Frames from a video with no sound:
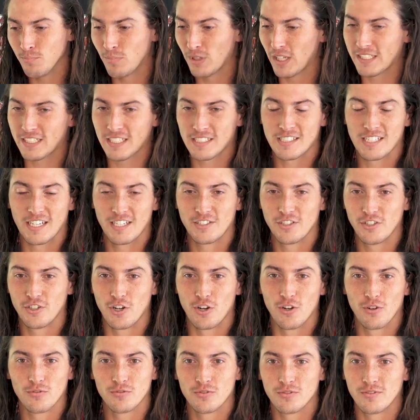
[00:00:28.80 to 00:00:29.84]
like I said, you
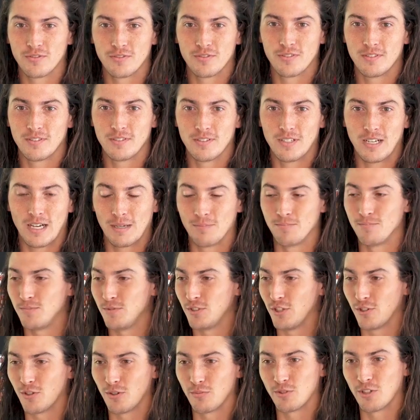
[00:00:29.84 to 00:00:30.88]
know, I'm
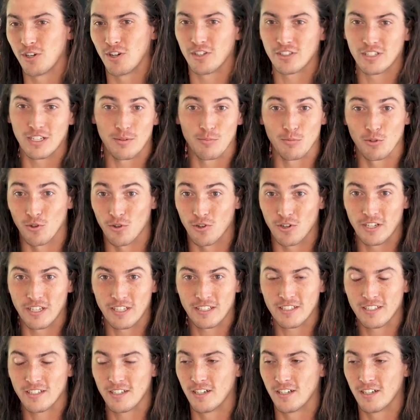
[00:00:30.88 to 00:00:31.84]
young and I'm learning.